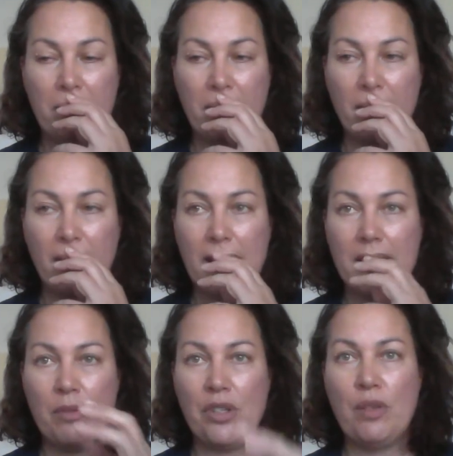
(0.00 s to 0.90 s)
That's
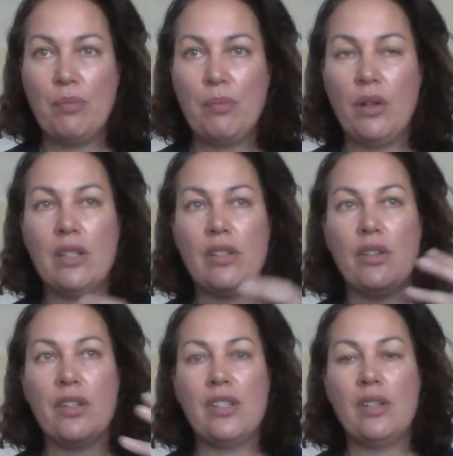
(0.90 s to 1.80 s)
up to you, but as
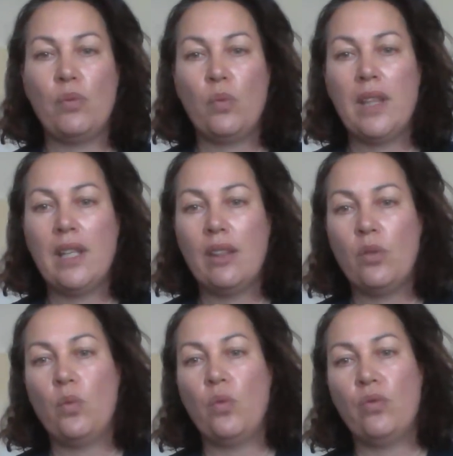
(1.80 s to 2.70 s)
long as it's within
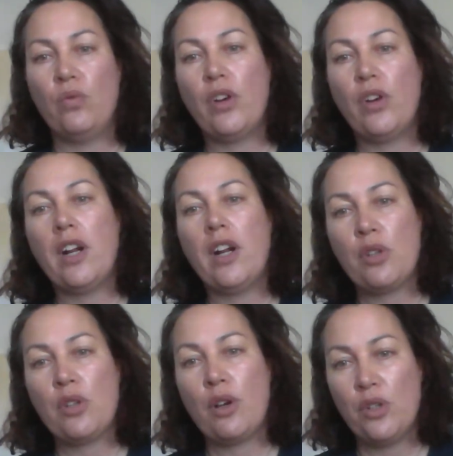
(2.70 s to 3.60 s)
the realms
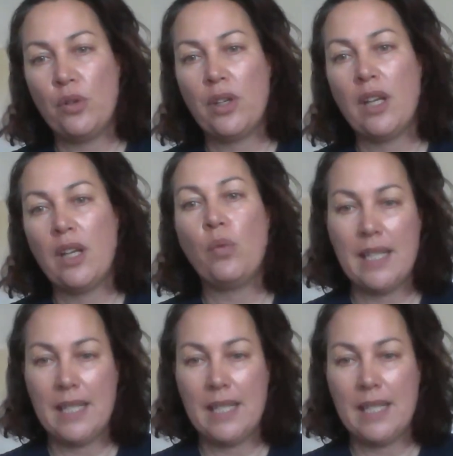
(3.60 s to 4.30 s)
of doing it within a